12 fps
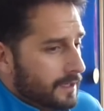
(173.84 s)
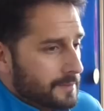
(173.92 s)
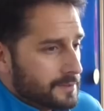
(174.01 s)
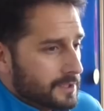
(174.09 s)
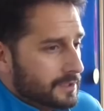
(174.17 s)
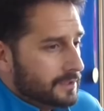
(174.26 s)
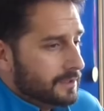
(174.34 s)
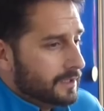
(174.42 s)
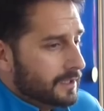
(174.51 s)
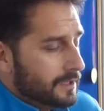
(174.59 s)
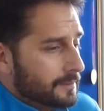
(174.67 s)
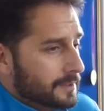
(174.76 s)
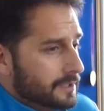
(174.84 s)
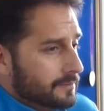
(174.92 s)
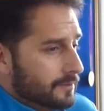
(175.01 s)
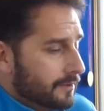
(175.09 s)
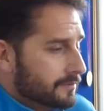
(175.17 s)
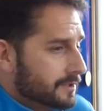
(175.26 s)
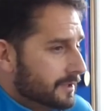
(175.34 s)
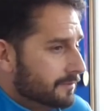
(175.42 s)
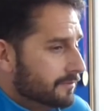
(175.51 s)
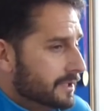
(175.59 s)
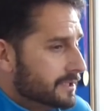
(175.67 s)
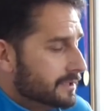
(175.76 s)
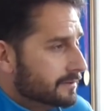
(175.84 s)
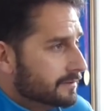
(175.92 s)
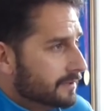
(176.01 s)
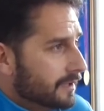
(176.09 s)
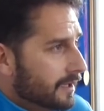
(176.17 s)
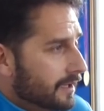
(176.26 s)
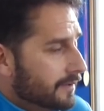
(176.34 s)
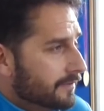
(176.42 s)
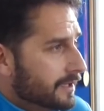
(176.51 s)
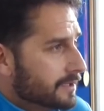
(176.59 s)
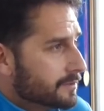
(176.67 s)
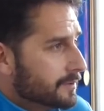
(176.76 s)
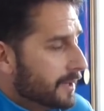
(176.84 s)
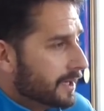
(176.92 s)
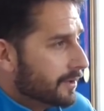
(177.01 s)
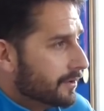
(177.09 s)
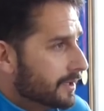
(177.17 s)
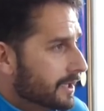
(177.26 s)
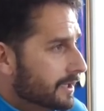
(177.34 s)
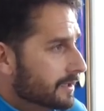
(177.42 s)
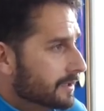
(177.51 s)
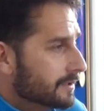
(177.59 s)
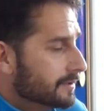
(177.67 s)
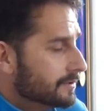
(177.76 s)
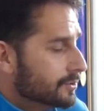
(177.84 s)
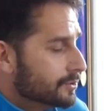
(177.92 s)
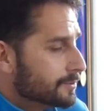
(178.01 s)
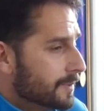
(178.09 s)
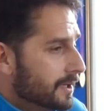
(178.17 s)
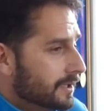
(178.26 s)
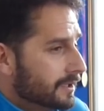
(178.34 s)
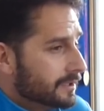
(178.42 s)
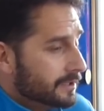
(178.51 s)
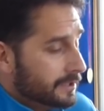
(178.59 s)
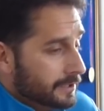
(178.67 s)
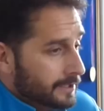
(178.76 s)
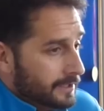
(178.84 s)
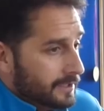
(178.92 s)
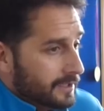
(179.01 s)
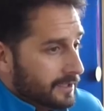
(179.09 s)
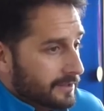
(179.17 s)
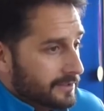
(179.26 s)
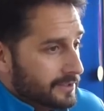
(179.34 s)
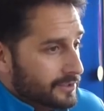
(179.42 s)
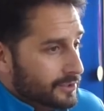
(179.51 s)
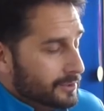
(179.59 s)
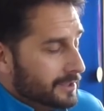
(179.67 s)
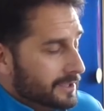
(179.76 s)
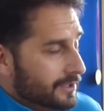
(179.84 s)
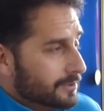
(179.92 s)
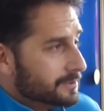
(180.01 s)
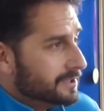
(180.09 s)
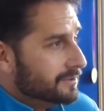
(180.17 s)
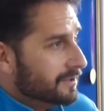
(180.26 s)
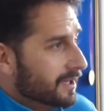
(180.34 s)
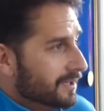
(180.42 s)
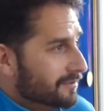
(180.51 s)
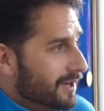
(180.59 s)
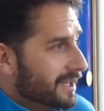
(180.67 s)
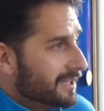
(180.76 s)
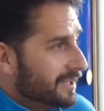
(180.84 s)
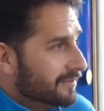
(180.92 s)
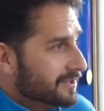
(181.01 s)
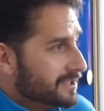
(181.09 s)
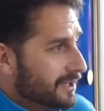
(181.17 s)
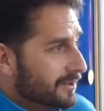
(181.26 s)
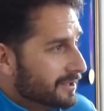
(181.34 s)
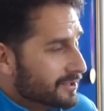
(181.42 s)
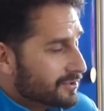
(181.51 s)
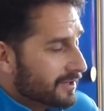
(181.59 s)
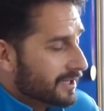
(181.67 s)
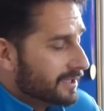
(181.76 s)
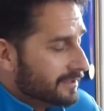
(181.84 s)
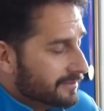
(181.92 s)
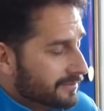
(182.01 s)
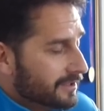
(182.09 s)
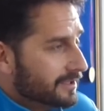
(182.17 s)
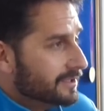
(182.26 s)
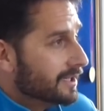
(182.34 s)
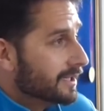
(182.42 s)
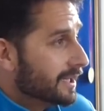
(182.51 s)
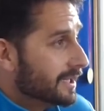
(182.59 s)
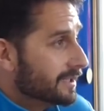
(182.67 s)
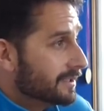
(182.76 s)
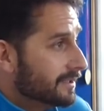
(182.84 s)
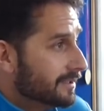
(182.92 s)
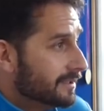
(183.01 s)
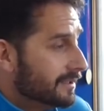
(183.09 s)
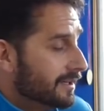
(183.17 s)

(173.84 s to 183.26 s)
Absolutely. I mean, obviously recent events with Ben Green and George Bartlett, and the newly adopted Ryan Davies out in Sri Lanka for Young England.